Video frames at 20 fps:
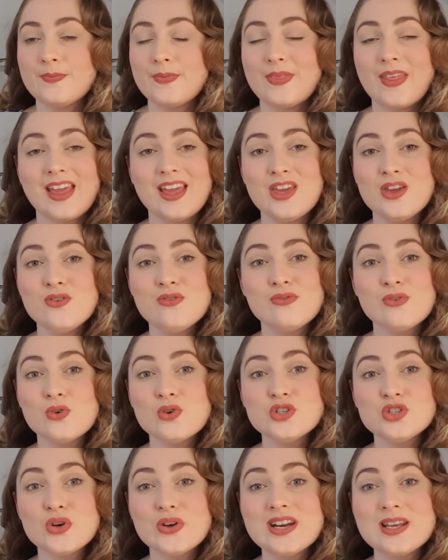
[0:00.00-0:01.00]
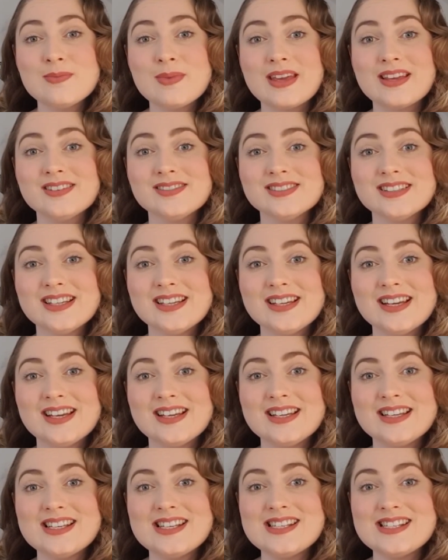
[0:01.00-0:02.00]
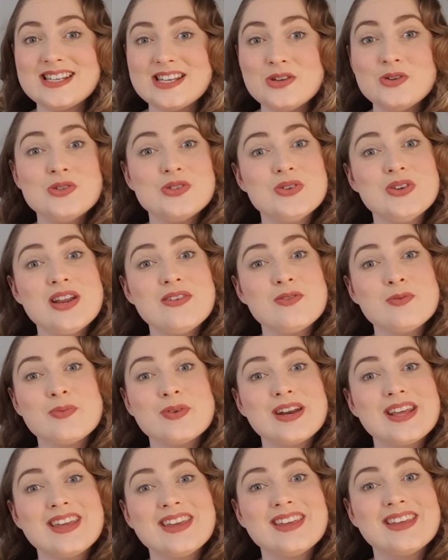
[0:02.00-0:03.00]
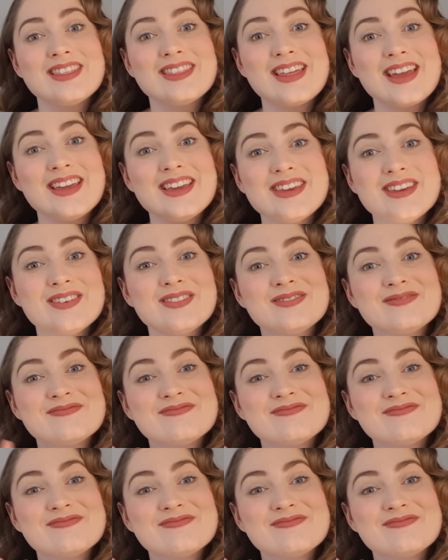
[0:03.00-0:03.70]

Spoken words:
thank you for joining me. See you soon, everybody. Thank you.